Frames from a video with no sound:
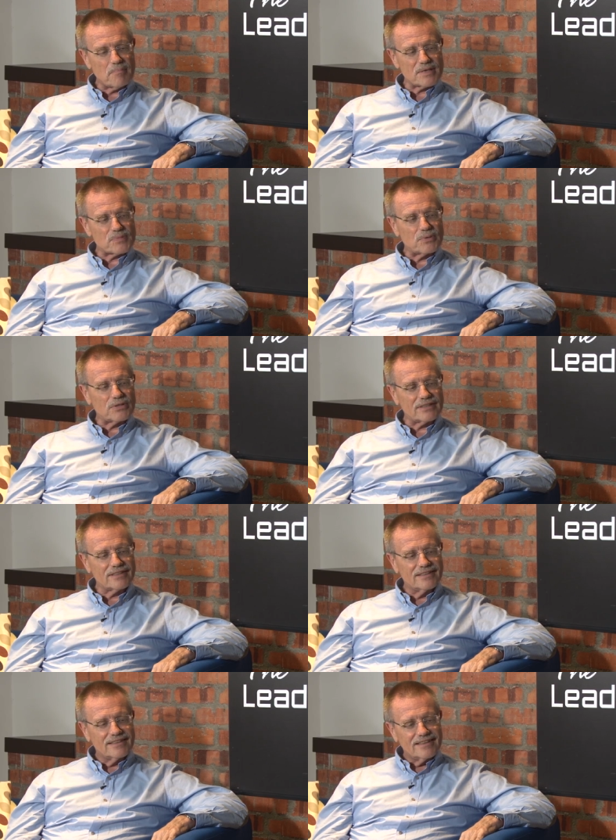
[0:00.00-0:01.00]
passport,
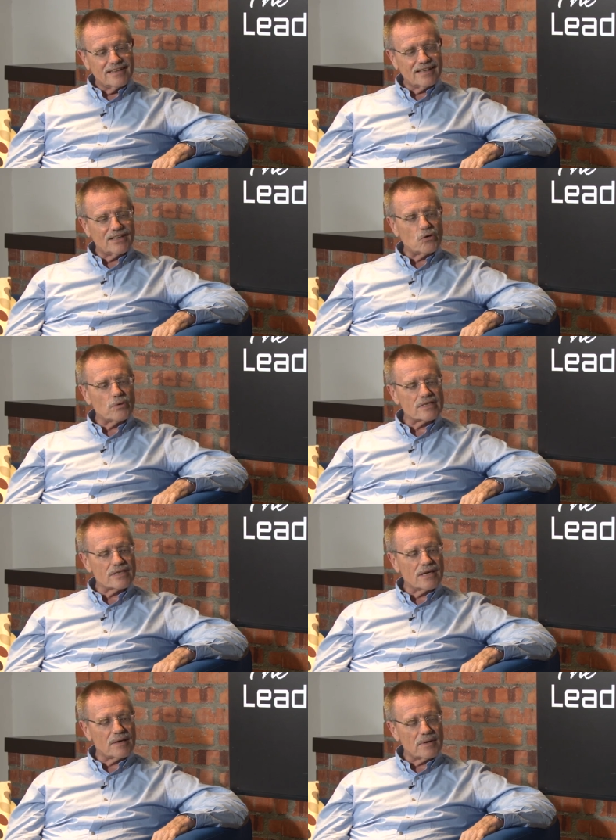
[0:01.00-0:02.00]
and I always
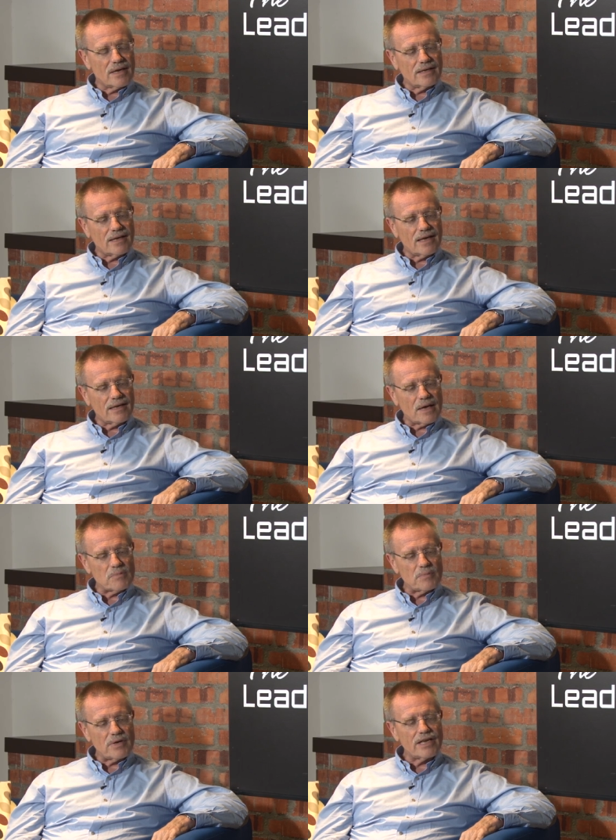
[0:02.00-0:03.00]
say I'm
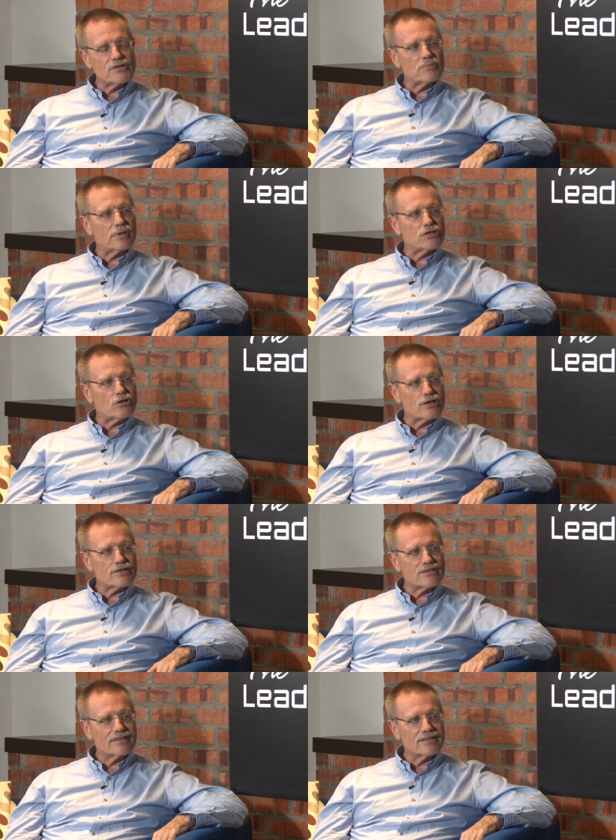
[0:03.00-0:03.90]
a Malaysian by choice.